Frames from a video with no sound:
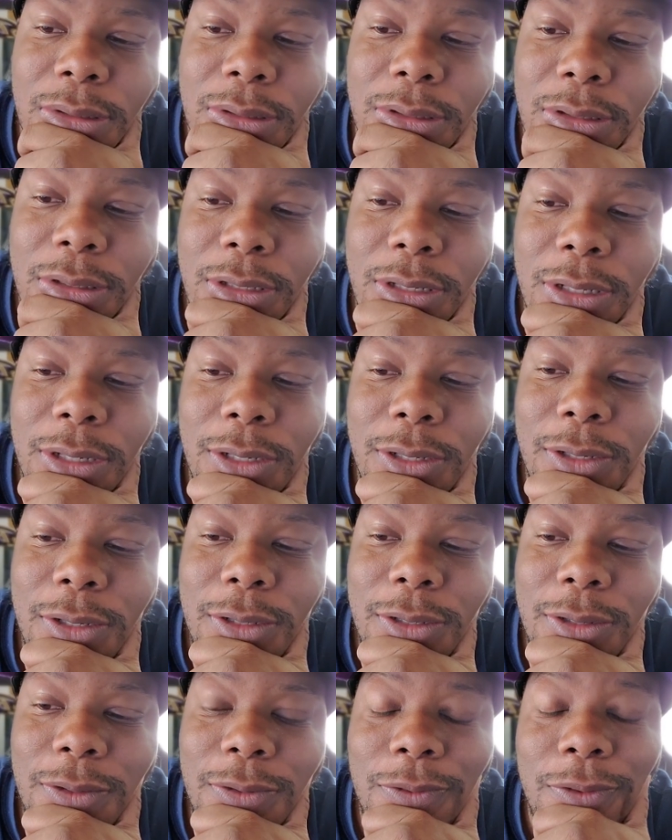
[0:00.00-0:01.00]

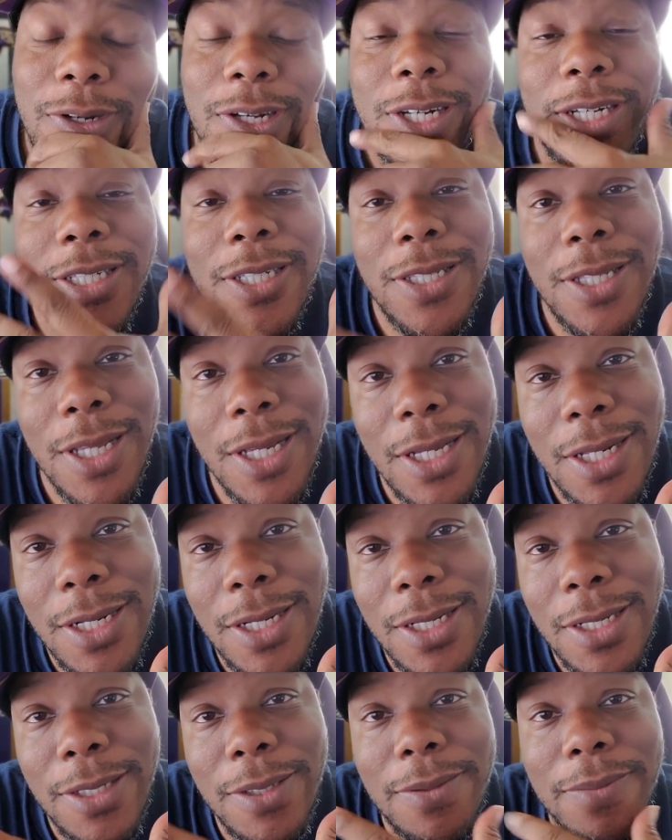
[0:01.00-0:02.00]
So Ronnie
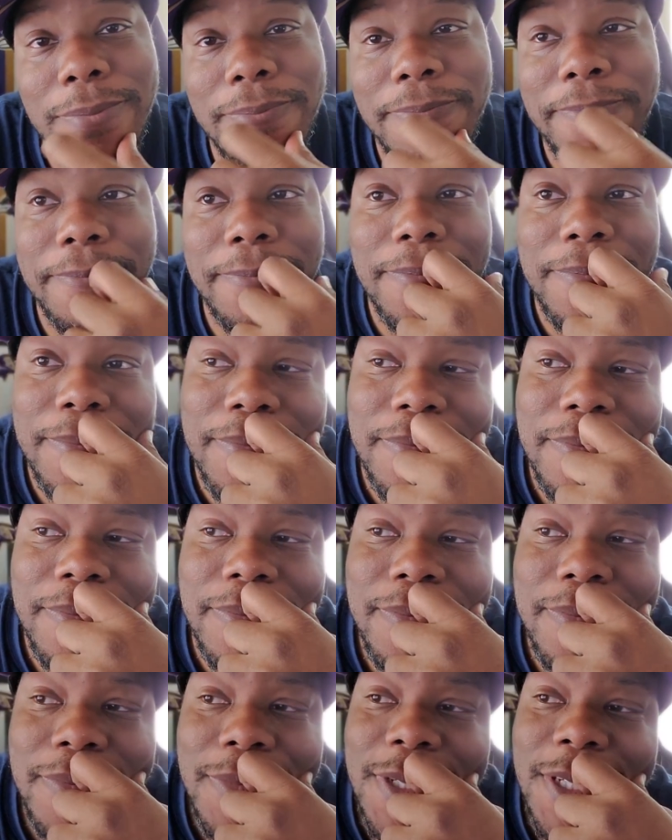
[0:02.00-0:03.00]
Stanley
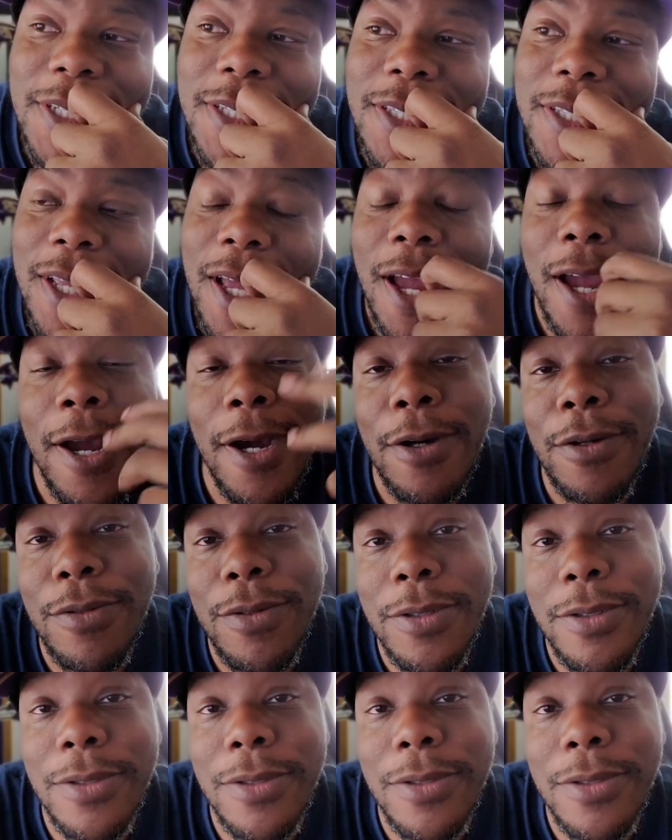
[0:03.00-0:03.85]
is out.